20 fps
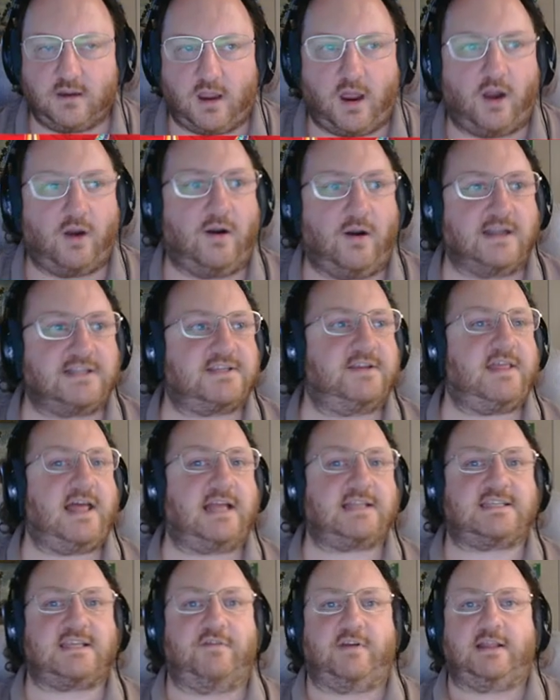Alright, so
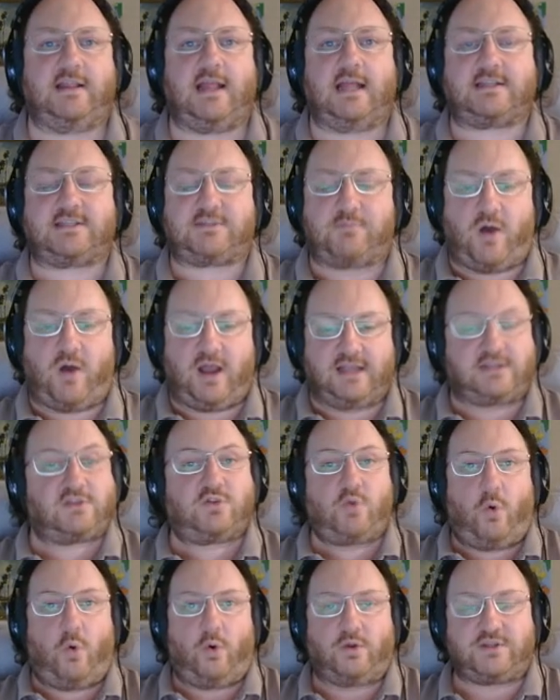that's everything. That's my
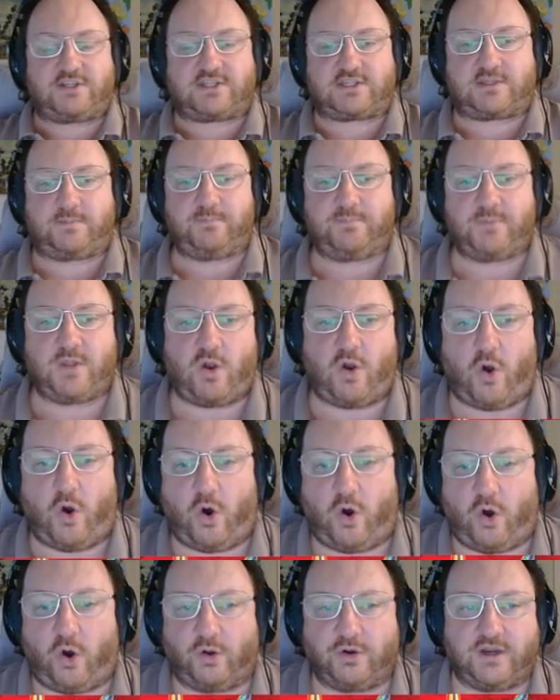thoughts
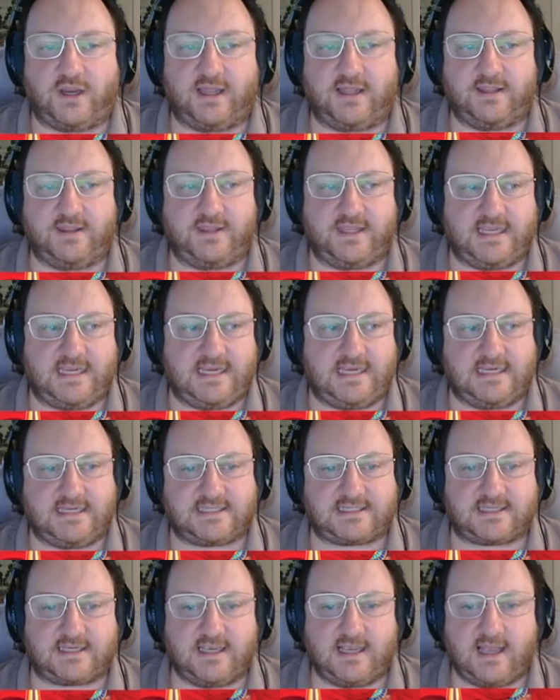on
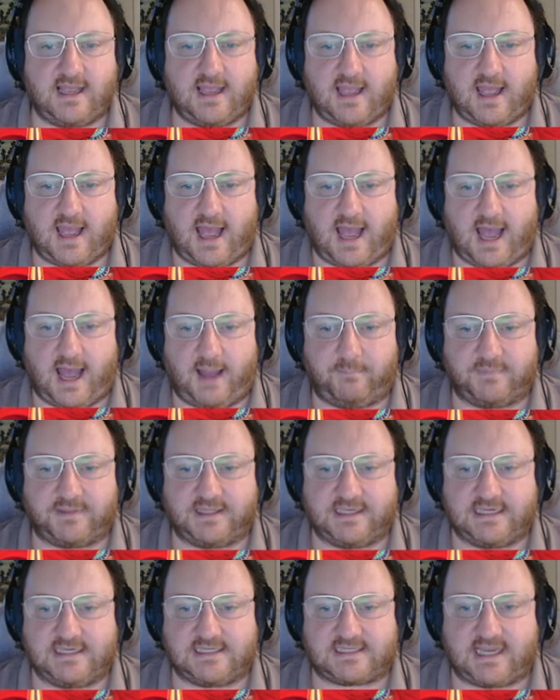these
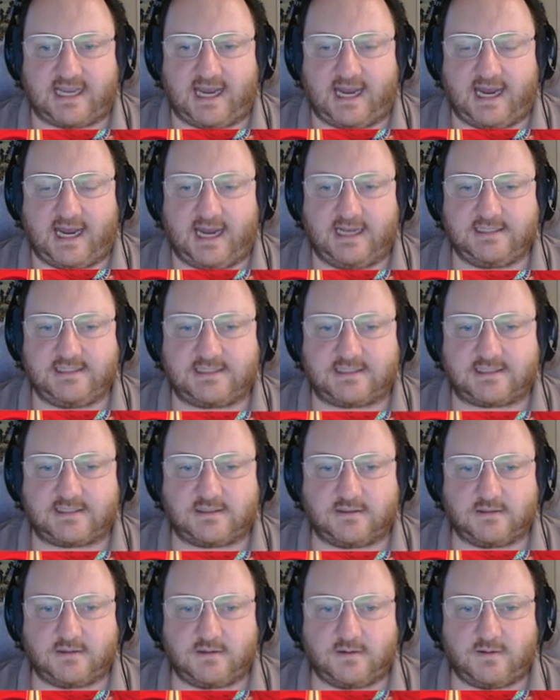cards.